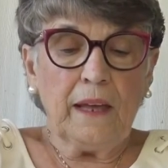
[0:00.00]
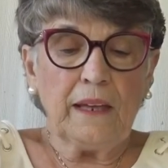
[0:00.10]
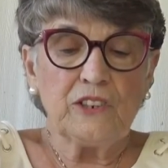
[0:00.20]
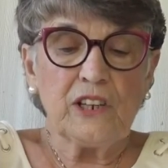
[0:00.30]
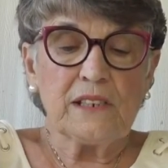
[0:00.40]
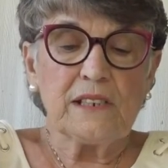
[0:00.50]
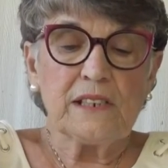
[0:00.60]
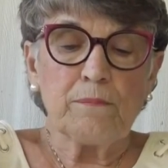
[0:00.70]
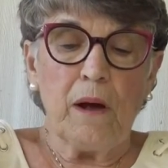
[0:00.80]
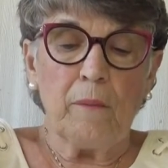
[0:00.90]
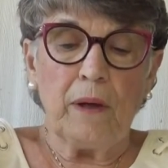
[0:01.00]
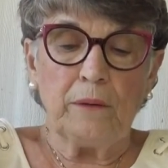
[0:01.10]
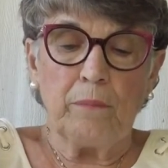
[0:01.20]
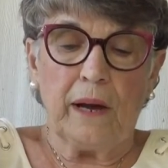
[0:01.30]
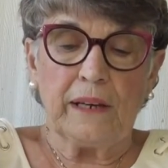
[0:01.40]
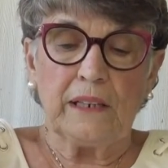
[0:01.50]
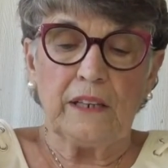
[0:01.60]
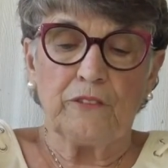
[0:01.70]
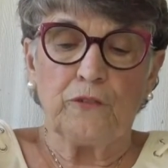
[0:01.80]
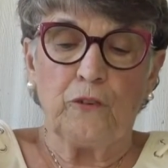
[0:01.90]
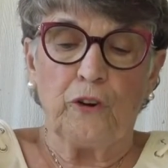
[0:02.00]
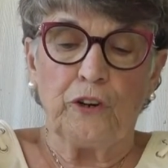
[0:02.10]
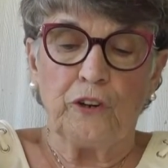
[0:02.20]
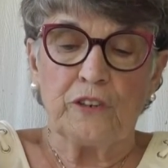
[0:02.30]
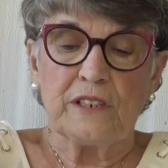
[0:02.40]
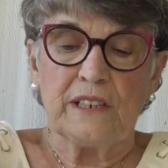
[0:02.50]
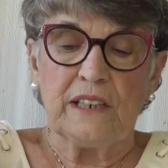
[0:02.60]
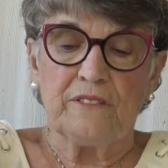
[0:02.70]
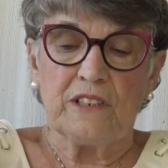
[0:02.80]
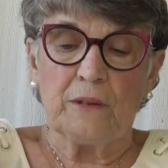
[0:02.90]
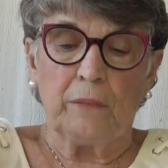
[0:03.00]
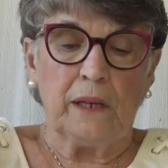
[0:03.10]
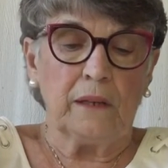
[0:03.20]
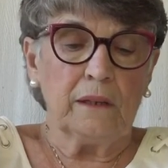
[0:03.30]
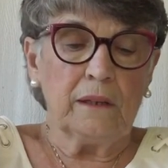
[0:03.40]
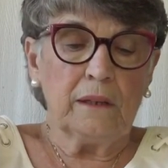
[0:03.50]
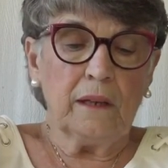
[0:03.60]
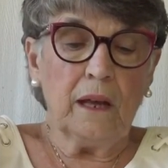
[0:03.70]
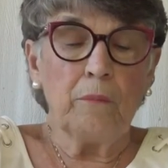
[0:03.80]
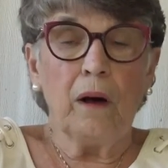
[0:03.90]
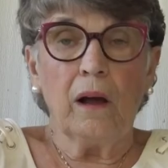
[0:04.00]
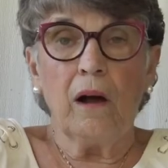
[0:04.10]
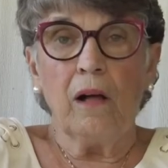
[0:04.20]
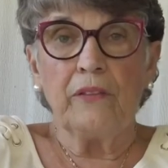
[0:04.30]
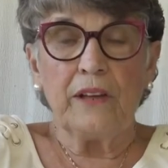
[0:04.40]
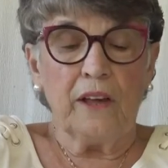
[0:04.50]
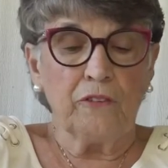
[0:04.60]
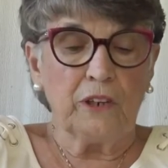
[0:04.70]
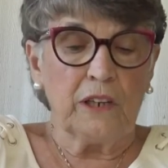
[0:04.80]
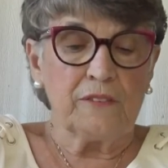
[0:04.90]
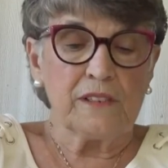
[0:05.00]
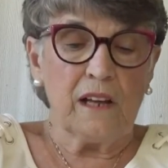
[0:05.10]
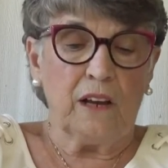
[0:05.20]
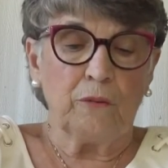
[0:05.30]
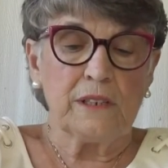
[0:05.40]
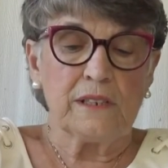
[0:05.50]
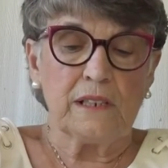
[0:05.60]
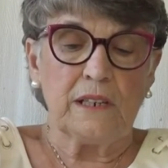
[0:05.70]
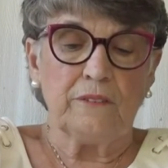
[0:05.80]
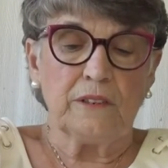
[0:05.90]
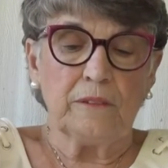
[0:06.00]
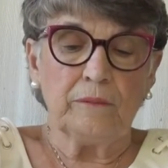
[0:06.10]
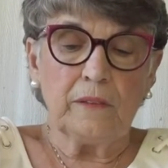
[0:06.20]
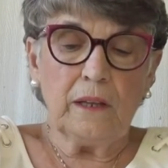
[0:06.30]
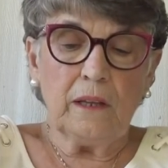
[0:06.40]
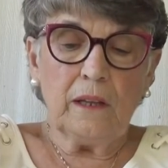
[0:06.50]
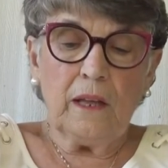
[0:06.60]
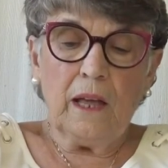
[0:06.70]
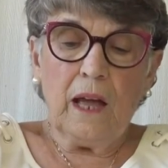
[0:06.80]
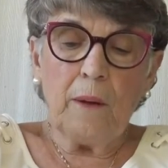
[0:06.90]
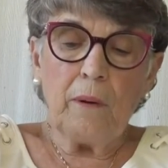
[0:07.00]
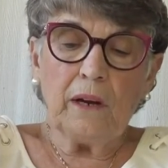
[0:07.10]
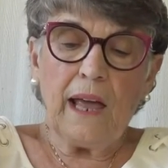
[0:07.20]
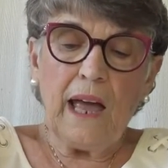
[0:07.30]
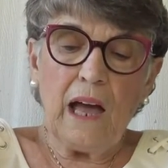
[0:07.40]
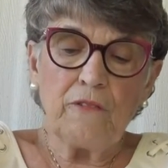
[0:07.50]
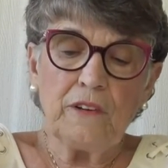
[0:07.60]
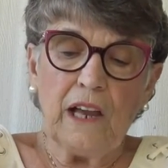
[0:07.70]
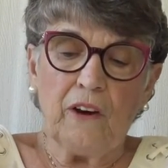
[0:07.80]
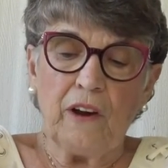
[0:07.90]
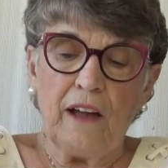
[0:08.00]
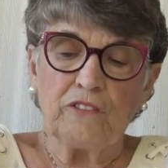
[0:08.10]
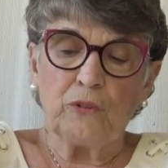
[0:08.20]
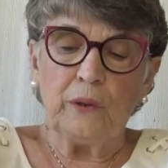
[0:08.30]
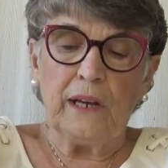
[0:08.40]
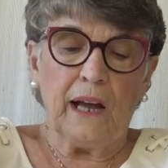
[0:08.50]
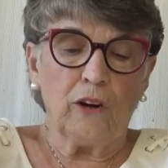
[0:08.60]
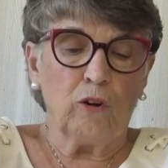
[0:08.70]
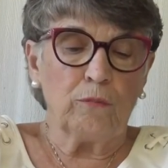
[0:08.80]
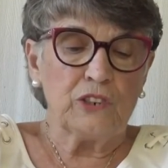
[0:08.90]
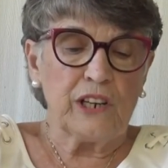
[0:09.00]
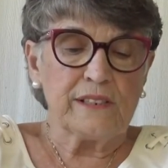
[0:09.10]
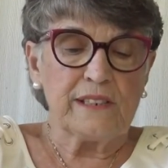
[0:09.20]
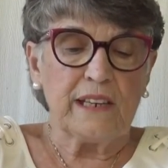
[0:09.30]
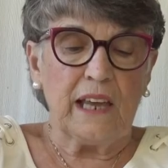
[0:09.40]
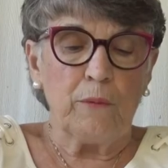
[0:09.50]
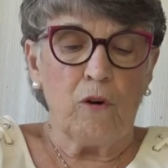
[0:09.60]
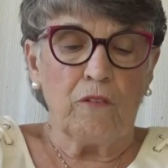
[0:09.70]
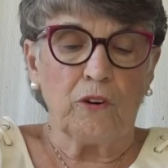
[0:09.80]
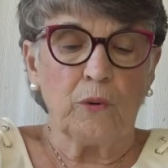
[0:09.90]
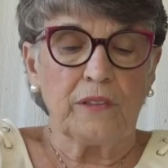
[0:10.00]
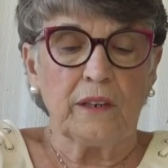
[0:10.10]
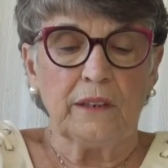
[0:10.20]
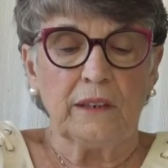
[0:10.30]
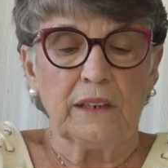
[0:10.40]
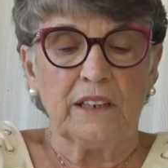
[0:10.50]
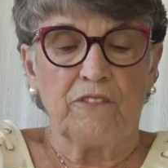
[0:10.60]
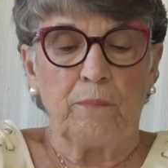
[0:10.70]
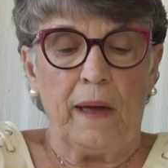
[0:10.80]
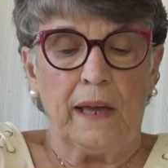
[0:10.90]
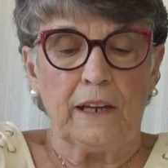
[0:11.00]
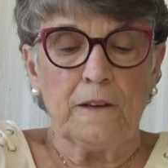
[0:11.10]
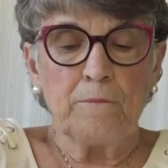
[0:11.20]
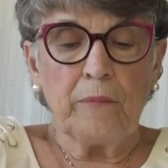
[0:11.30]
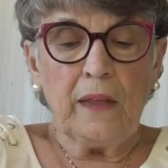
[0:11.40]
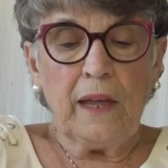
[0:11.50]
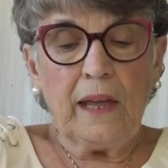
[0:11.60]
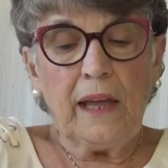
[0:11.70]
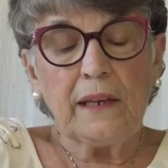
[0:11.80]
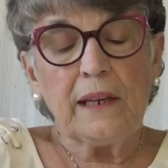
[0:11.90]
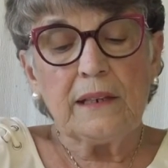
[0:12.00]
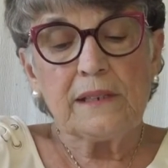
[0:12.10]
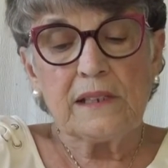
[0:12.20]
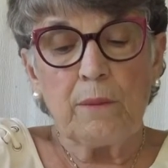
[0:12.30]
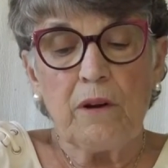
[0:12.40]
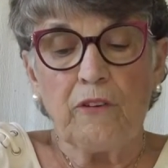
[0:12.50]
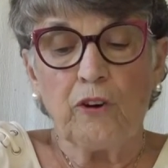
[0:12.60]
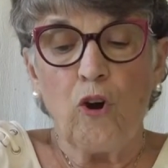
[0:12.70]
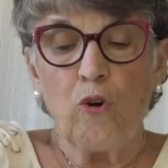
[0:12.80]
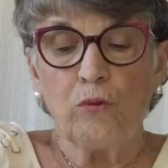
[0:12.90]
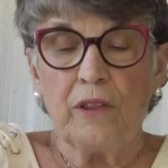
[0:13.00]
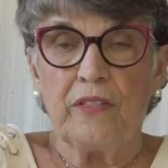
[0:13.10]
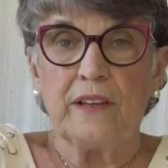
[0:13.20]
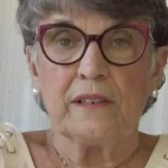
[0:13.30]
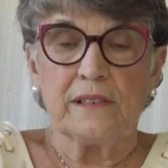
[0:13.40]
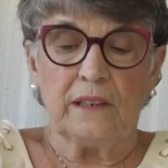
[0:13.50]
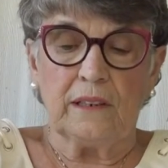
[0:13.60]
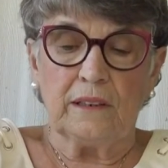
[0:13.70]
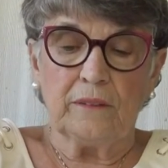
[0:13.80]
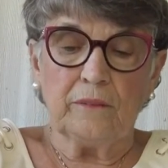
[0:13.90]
and Jessie's mom had bought a gift for her to give to me, among all the other gifts I received. About a half an hour after we got home, Jessie came over with a little gift bag, and it had some of her own things in it.